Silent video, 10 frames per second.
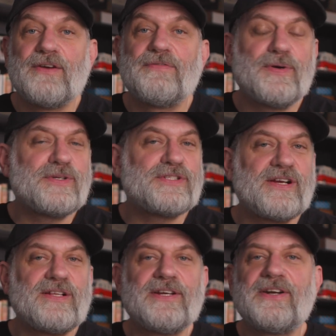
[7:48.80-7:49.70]
Focus
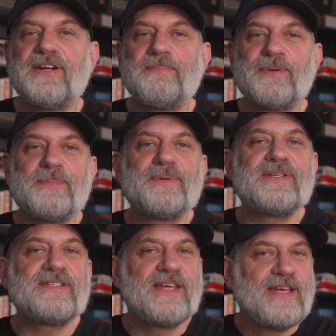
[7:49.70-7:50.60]
on clarity,
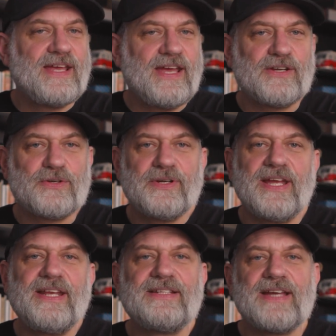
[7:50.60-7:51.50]
purpose, and
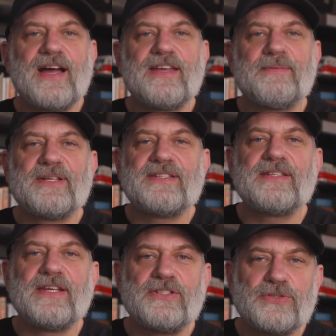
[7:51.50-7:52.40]
creating documents
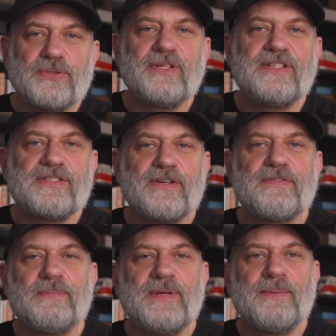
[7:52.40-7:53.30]
that truly
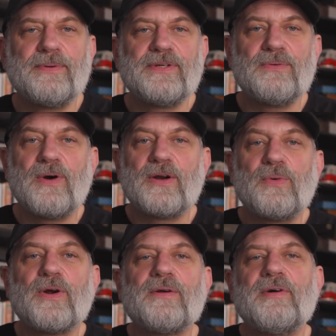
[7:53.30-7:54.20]
serve the people you want to
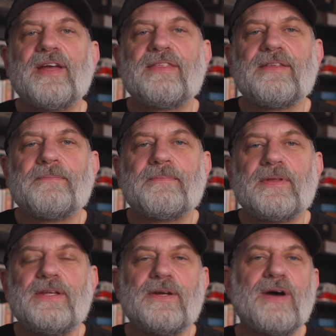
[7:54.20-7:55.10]
work with.
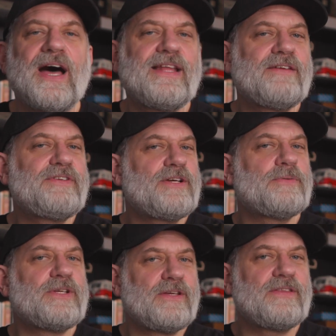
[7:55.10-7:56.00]
I'd love to hear
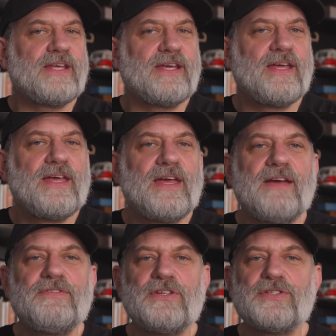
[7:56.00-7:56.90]
what you think.
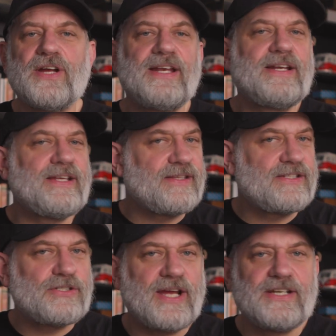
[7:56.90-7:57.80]
Have you tried any of
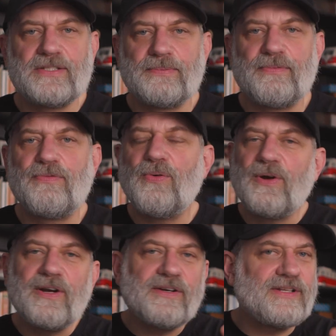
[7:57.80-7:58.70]
these strategies
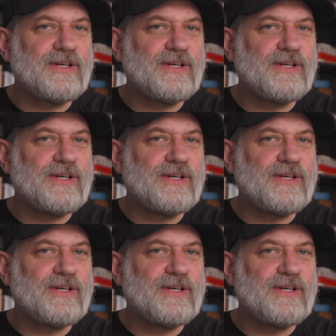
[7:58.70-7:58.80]
before?